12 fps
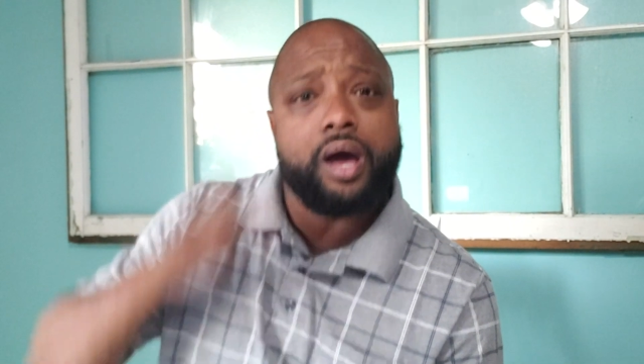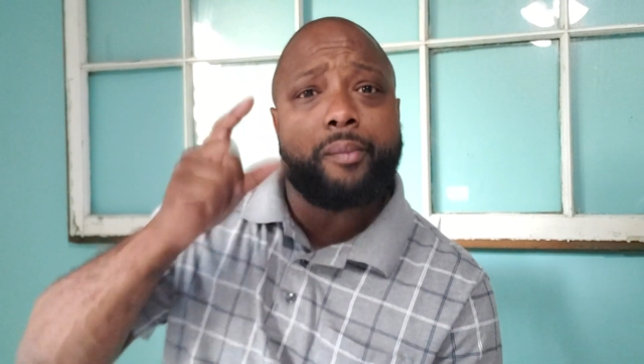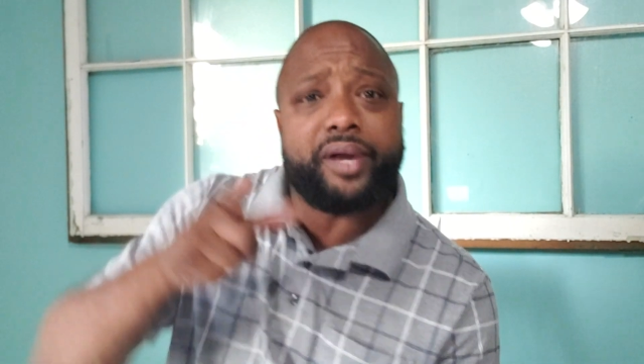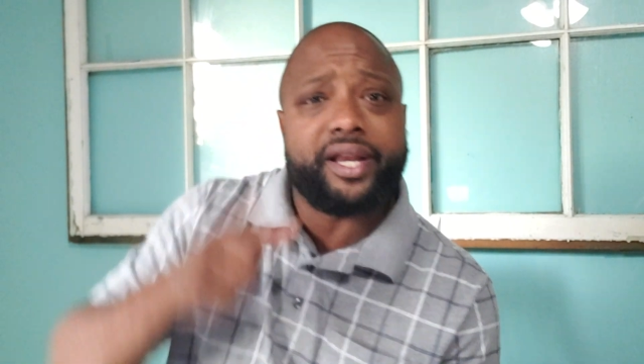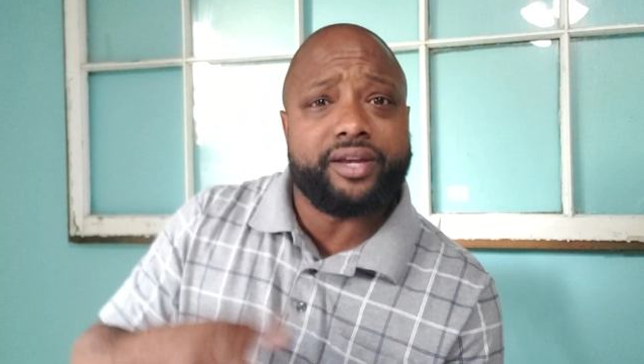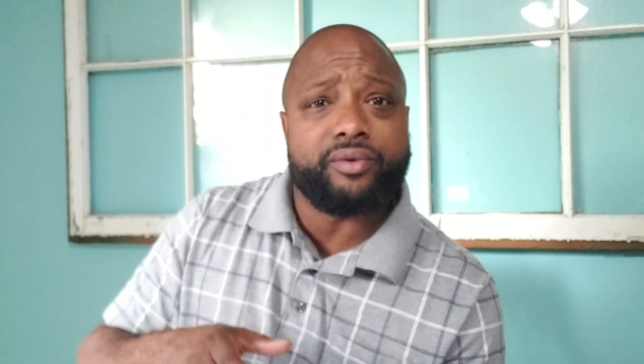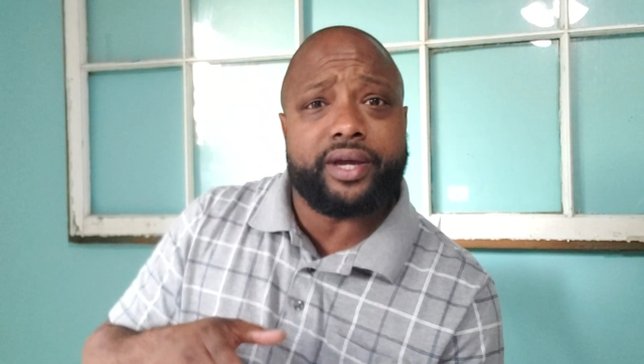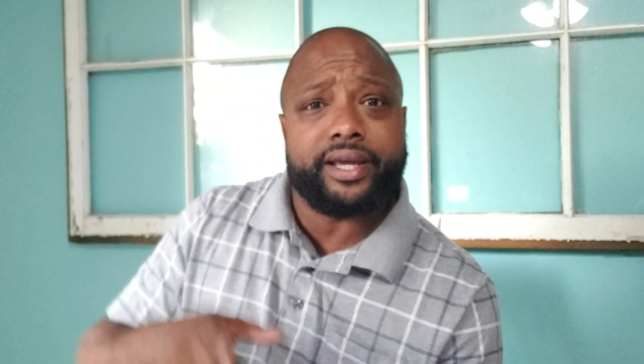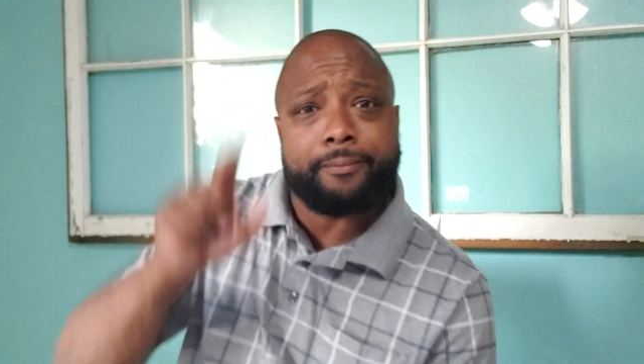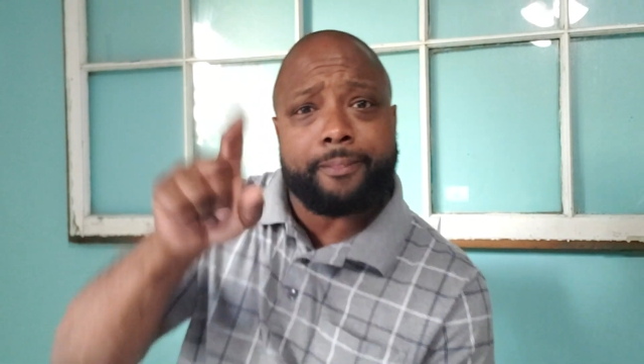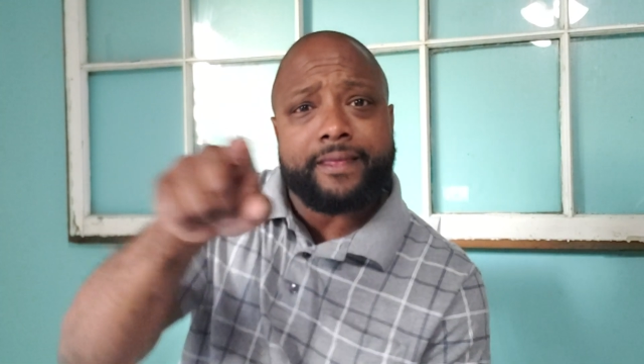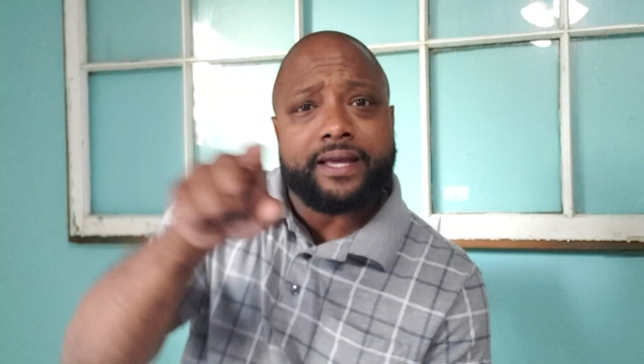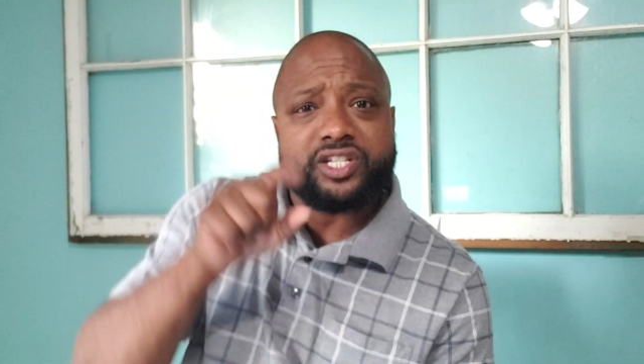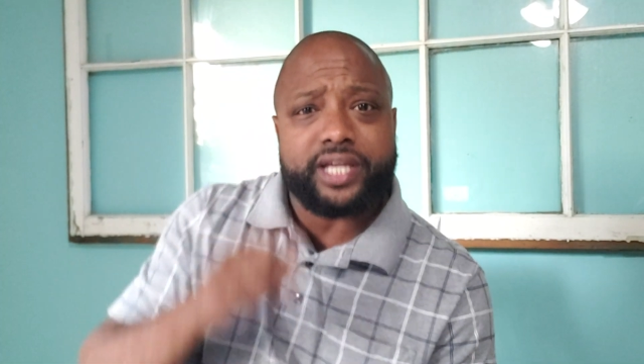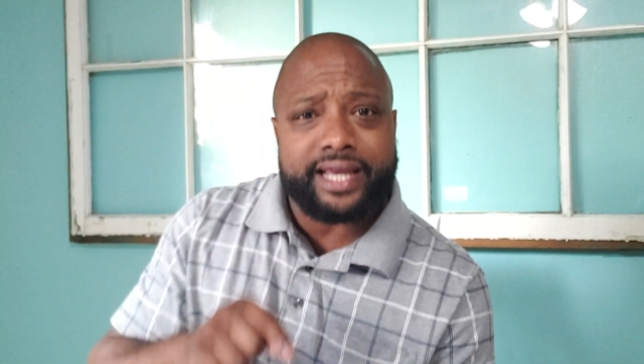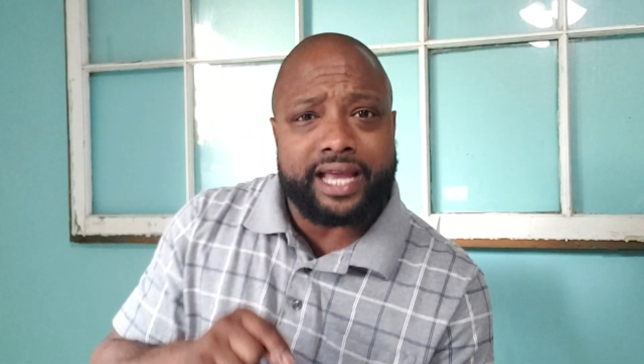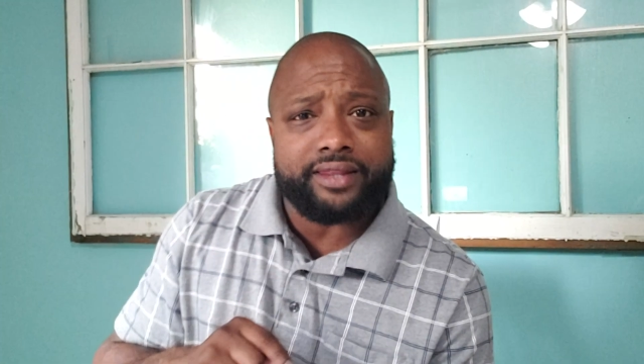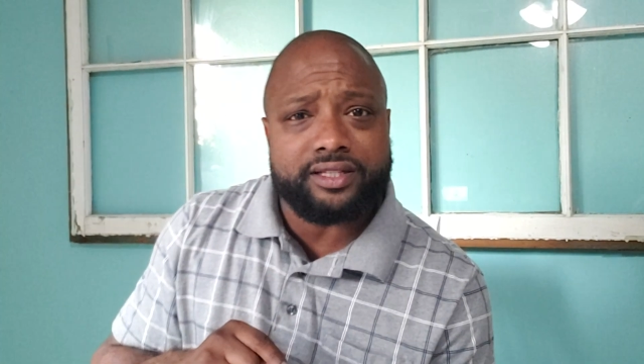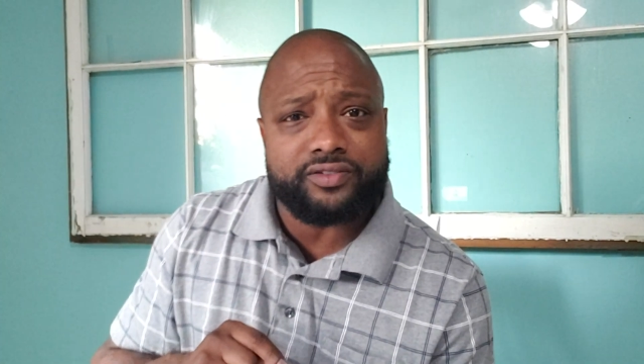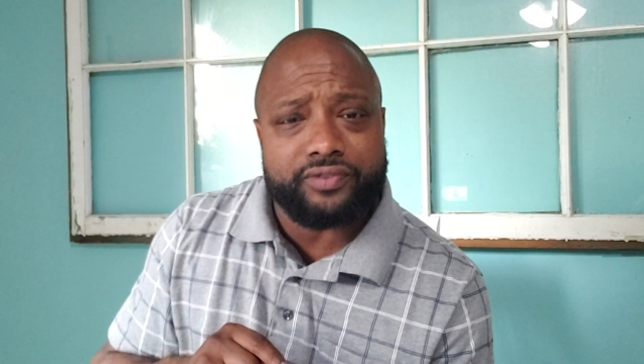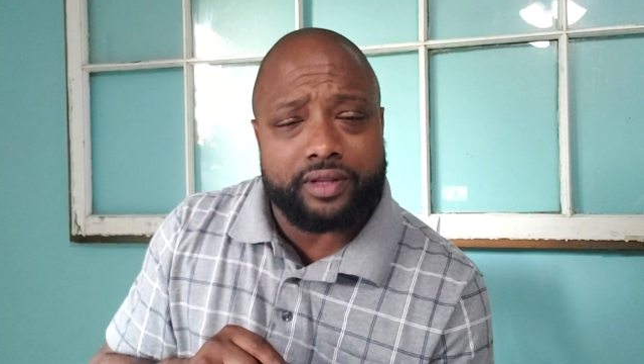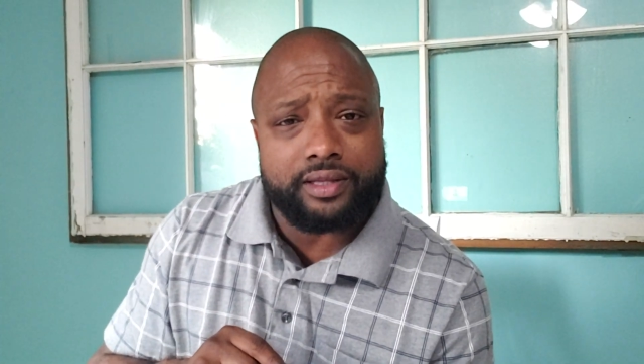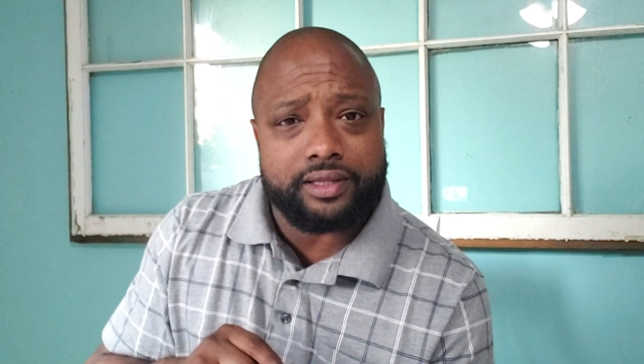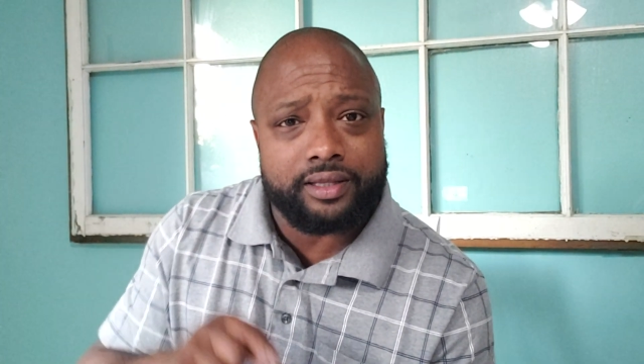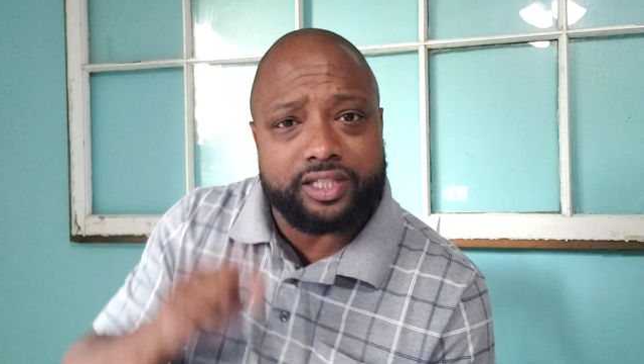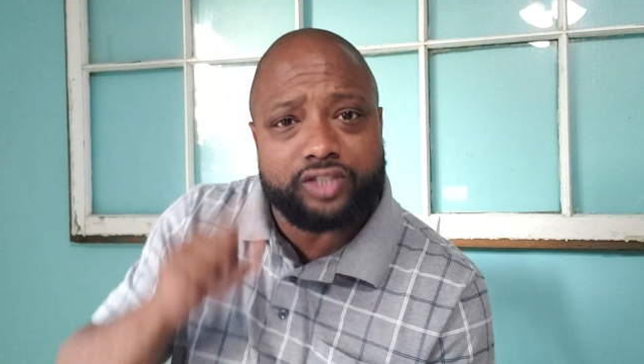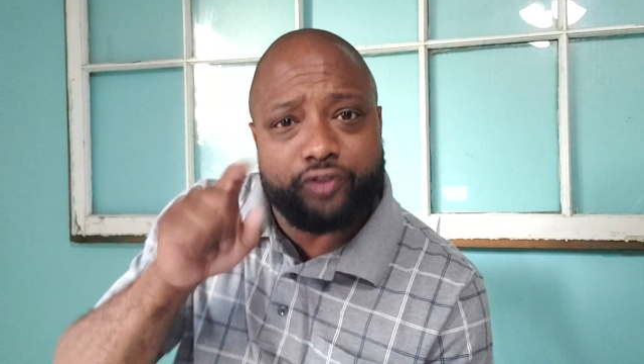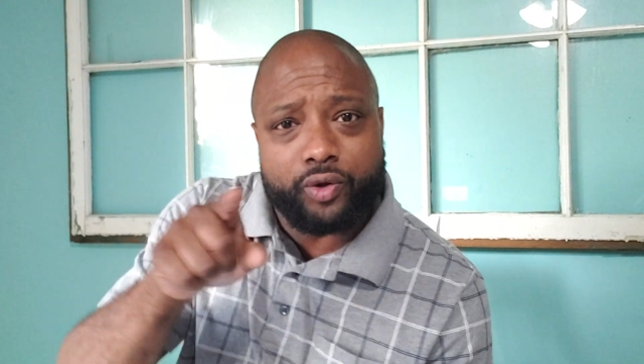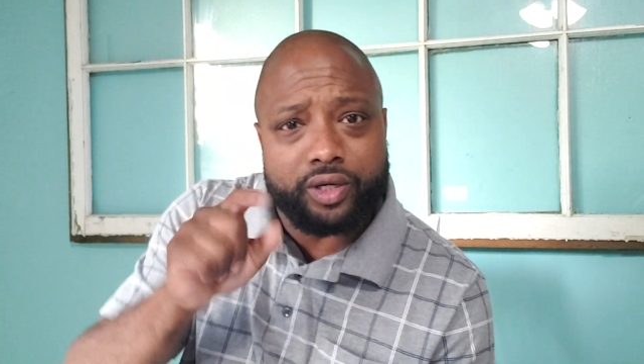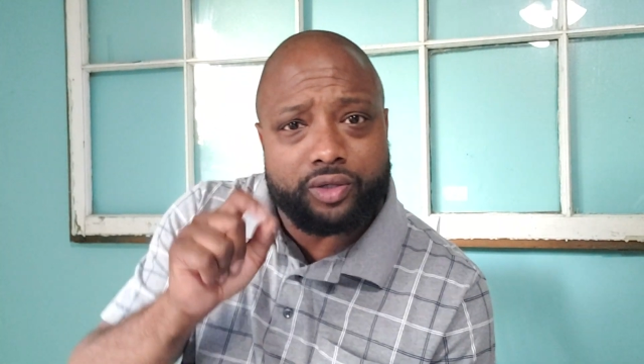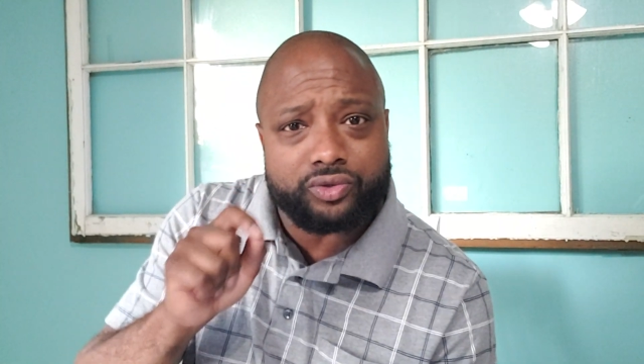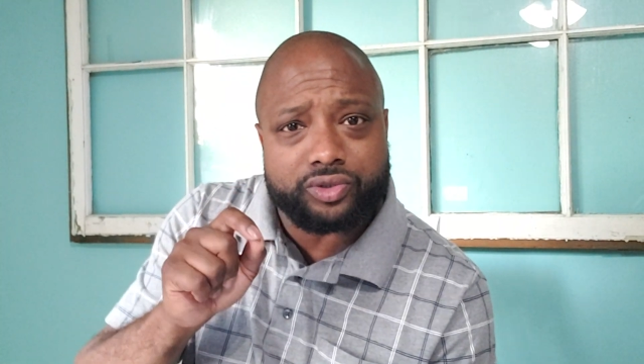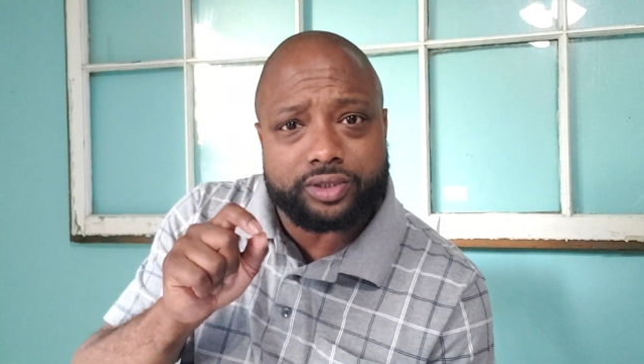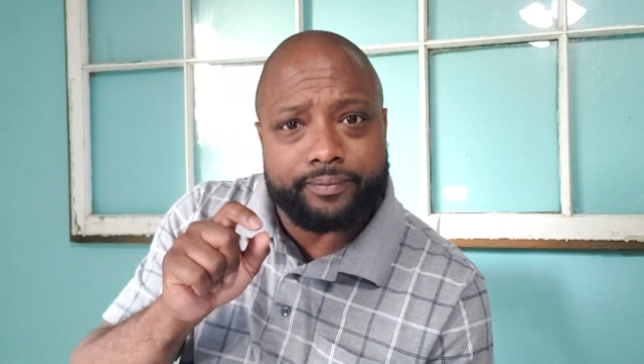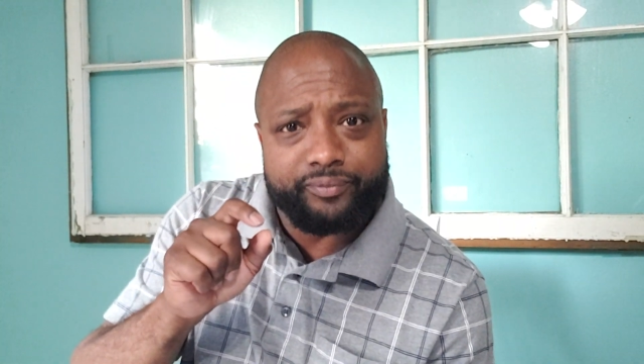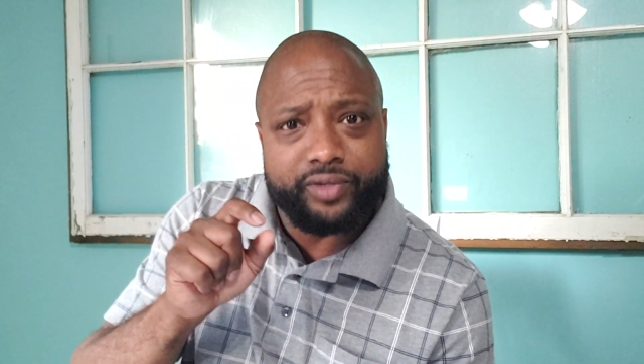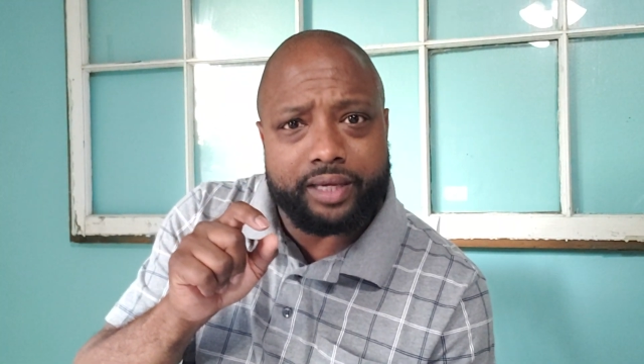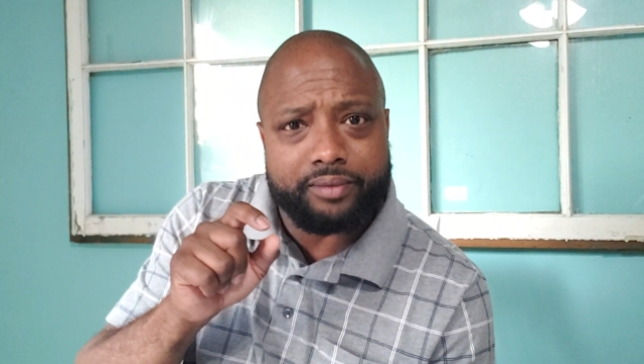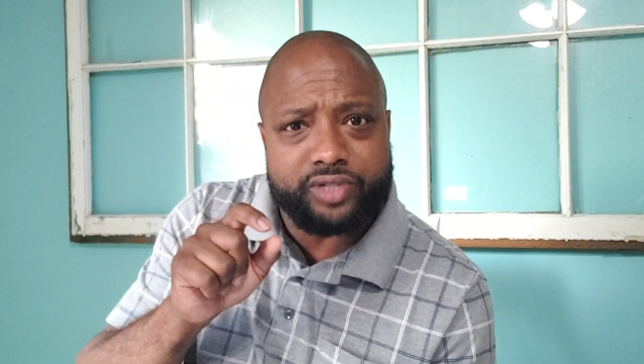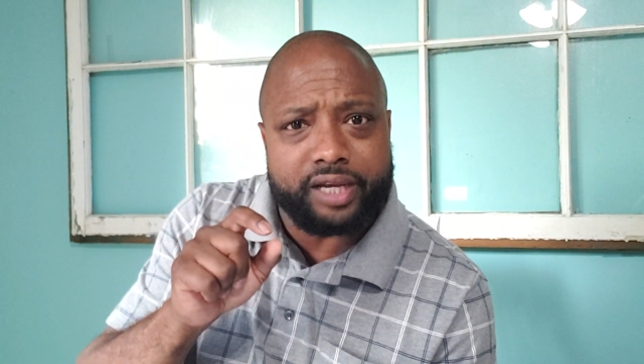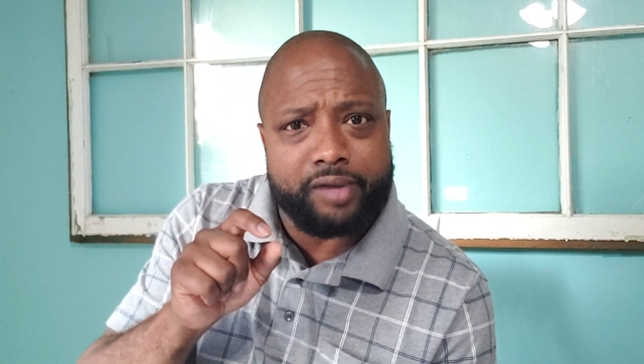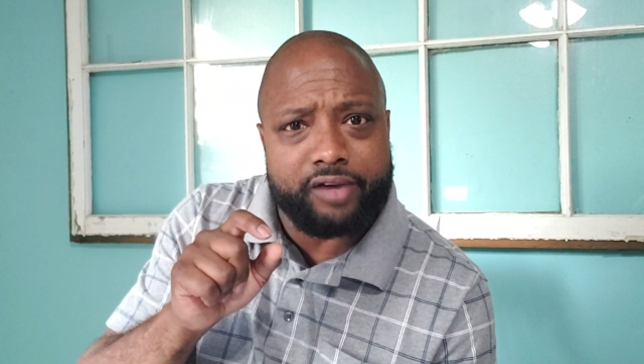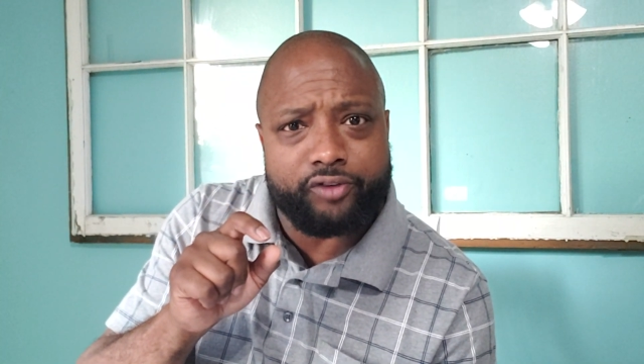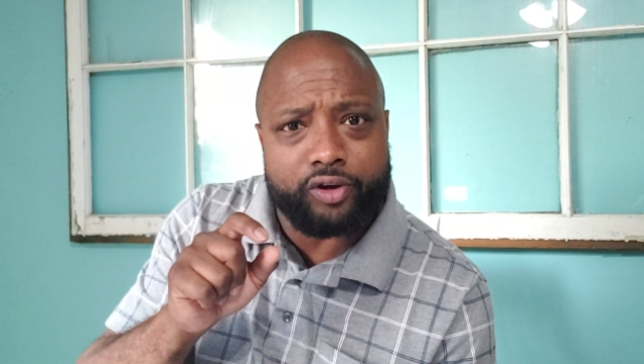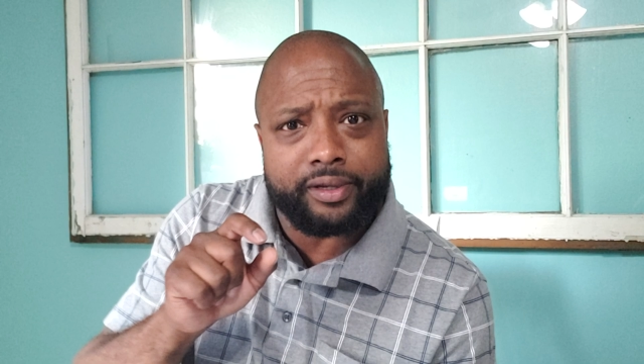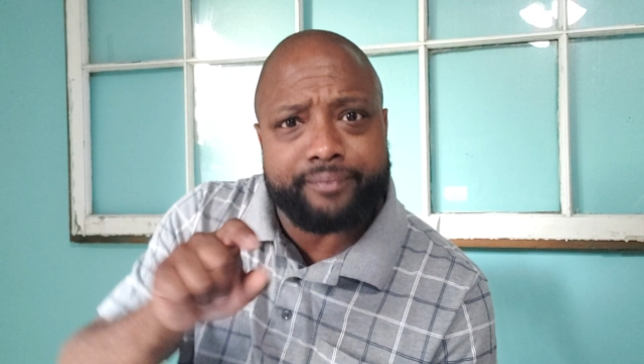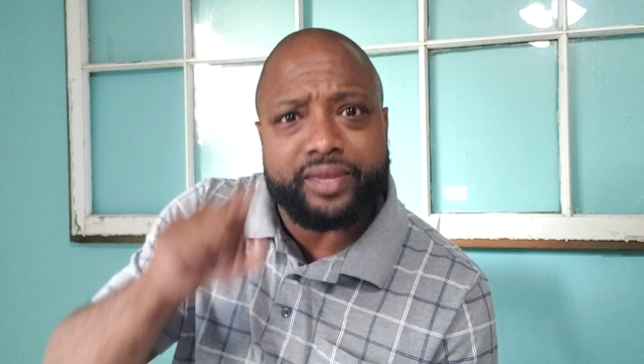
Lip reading: But anyway, check out these photos. Yep, check them out for me.